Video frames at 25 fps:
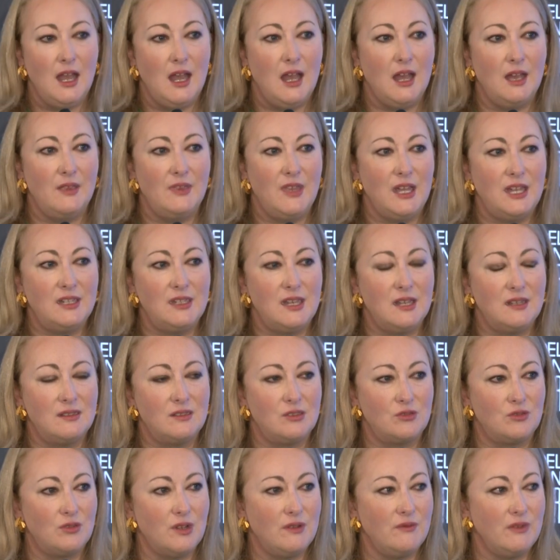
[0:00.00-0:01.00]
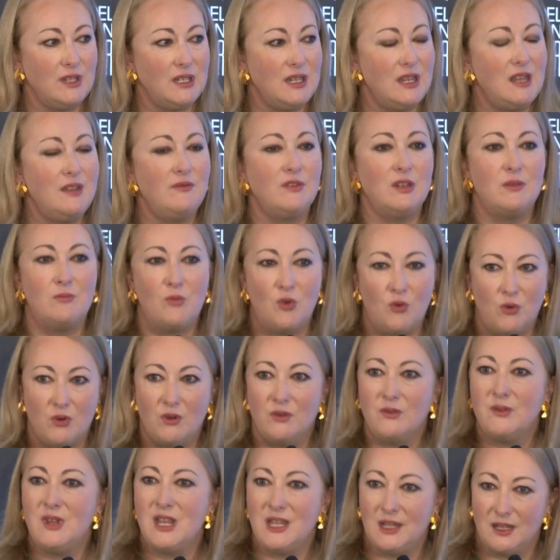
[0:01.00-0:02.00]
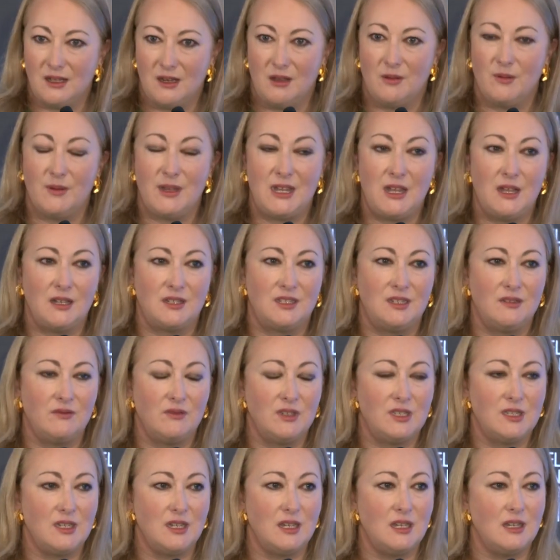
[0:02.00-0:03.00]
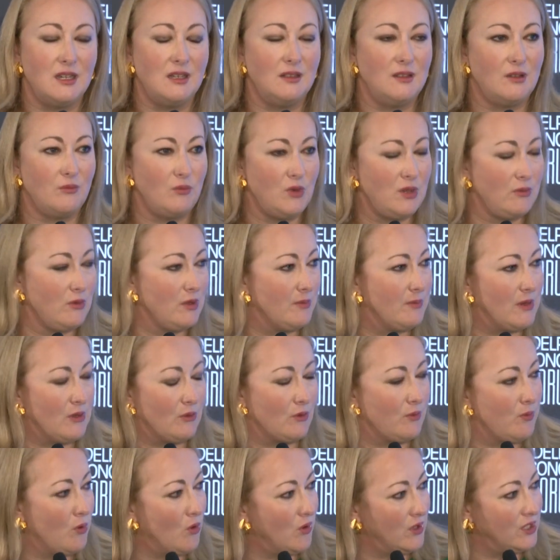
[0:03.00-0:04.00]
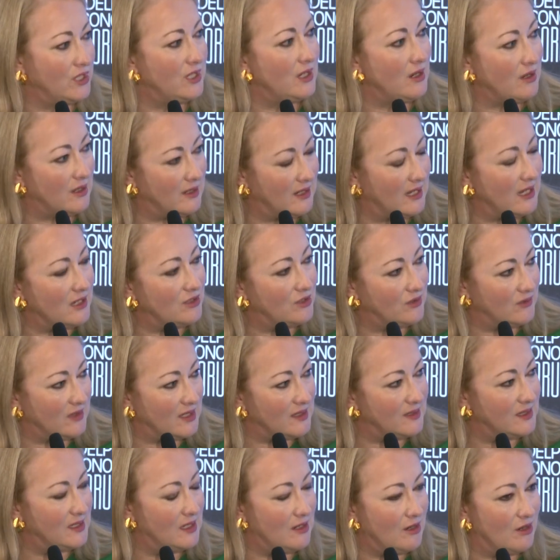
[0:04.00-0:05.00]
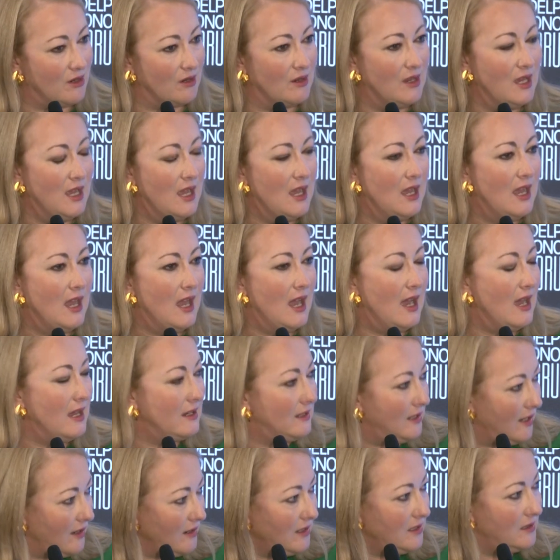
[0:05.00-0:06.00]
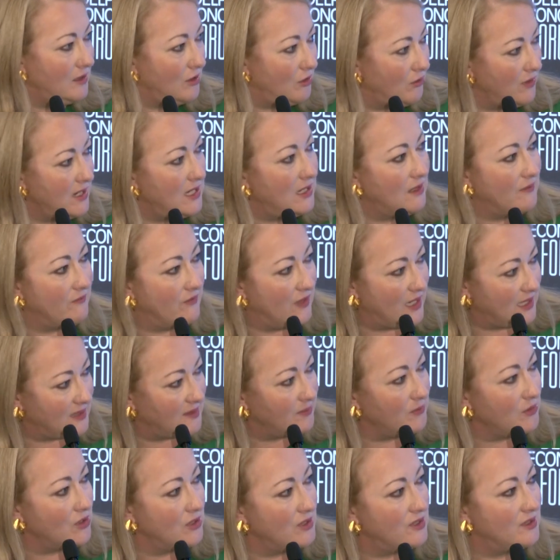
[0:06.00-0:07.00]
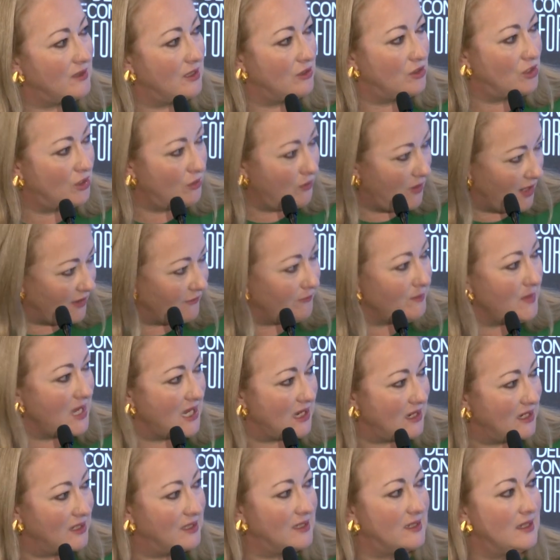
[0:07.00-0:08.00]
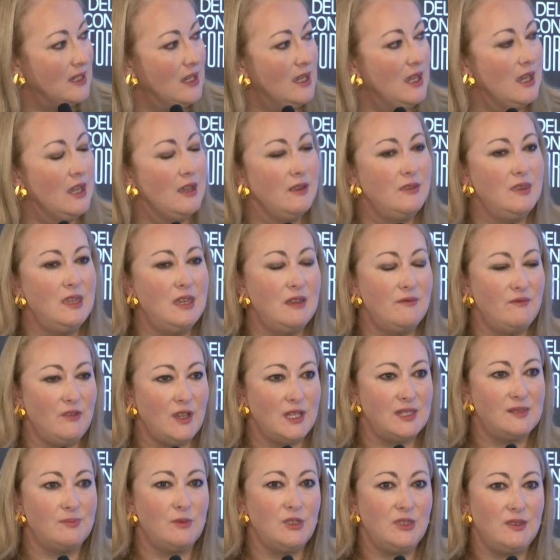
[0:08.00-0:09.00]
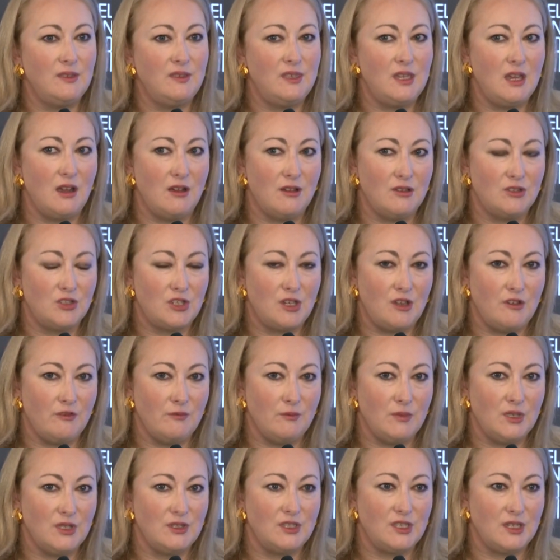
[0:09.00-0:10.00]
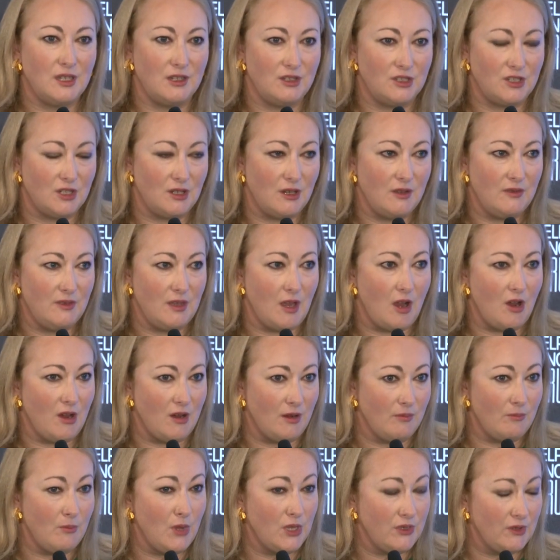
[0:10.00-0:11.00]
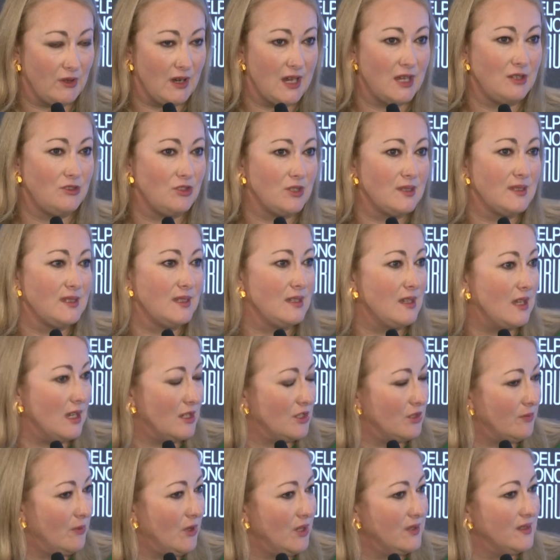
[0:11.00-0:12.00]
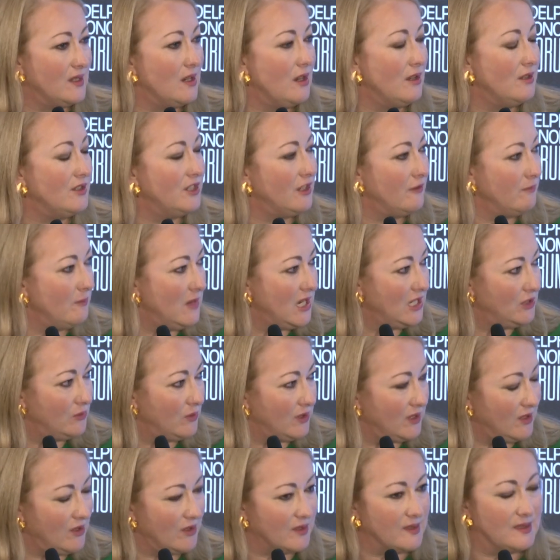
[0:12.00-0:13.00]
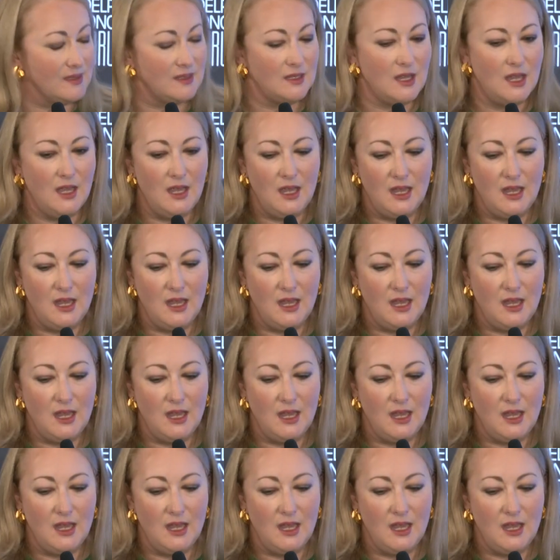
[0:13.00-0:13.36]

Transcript: And that has driven even more economic activity that we will be reporting on later this year. And like the Greek investment that you have made, the investment that the Irish government and our mother agency, Enterprise Ireland, have made with us,